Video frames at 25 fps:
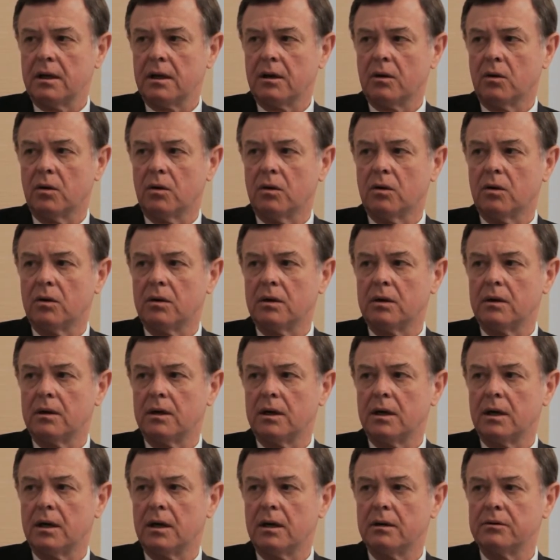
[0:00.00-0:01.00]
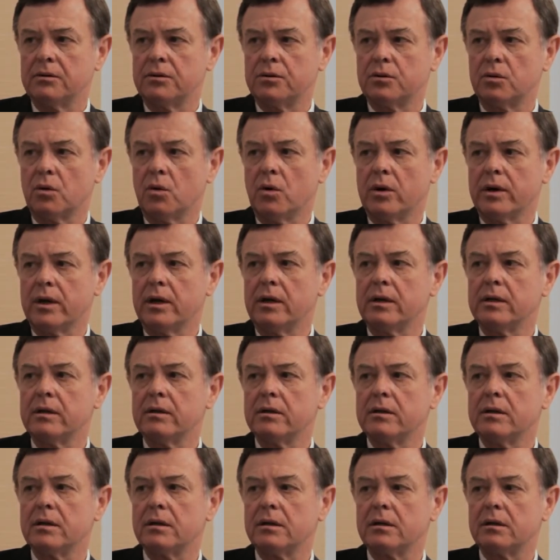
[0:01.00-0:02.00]
or
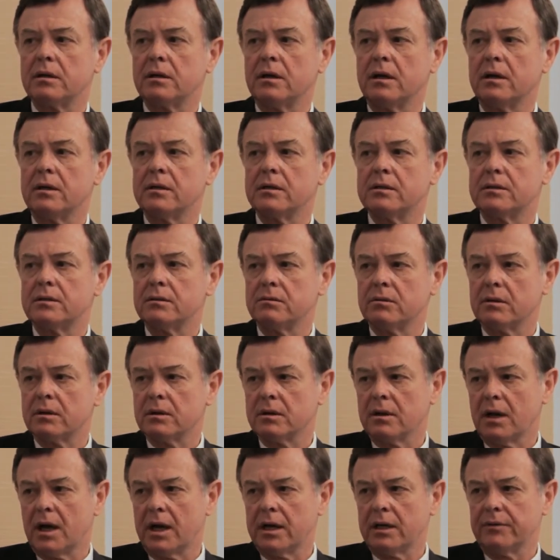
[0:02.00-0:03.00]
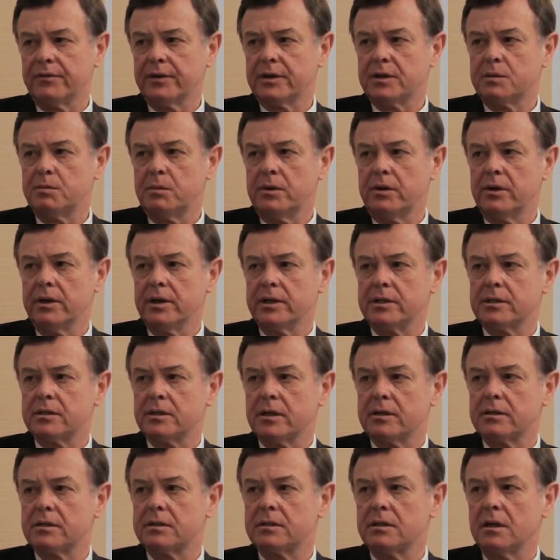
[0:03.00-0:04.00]
drawn into a line of experience
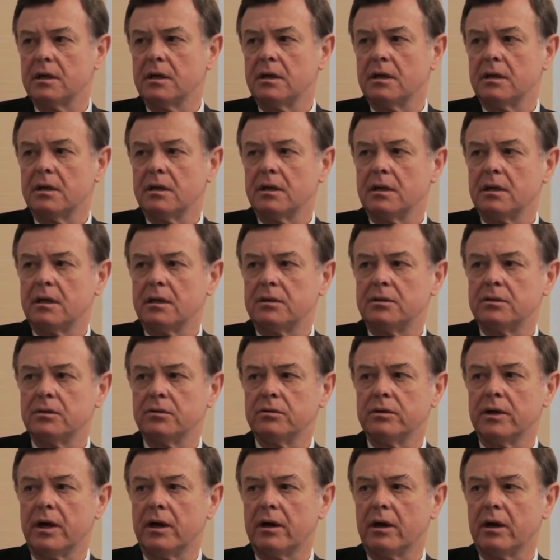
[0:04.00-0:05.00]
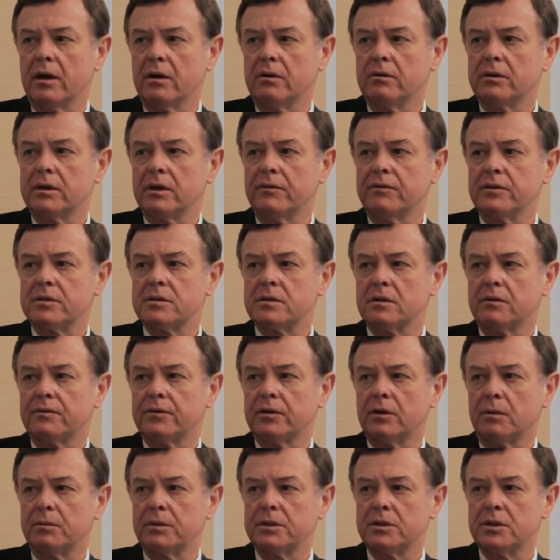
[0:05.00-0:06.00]
that's too narrow. Give yourself
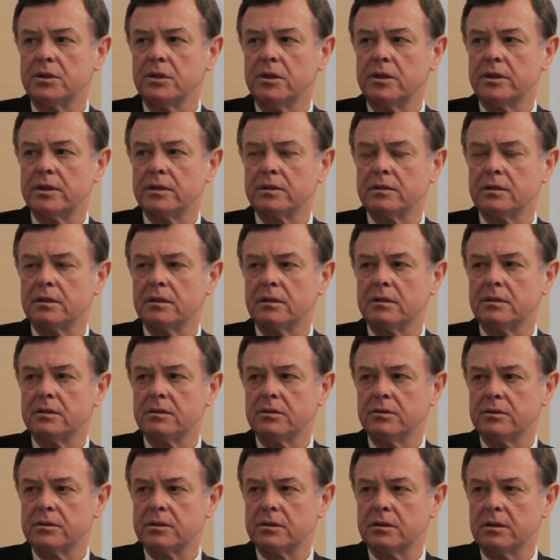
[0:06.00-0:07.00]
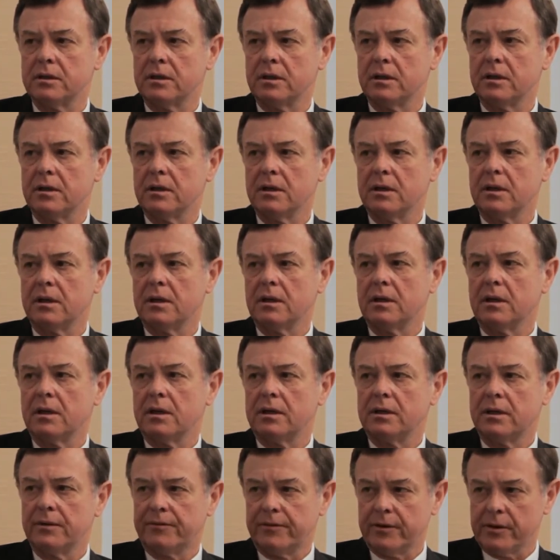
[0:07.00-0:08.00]
an opportunity to see
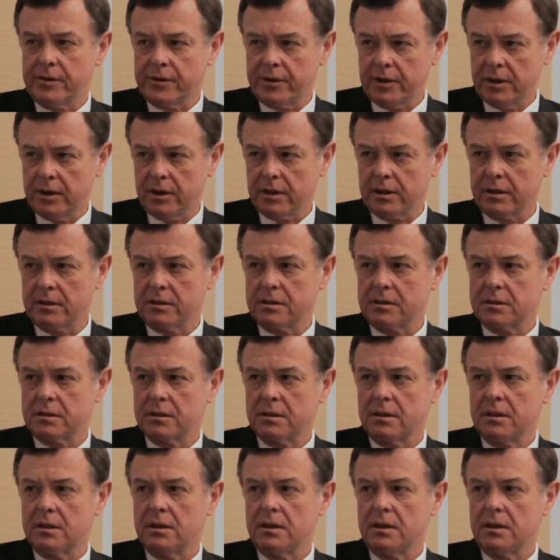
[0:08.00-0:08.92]
different things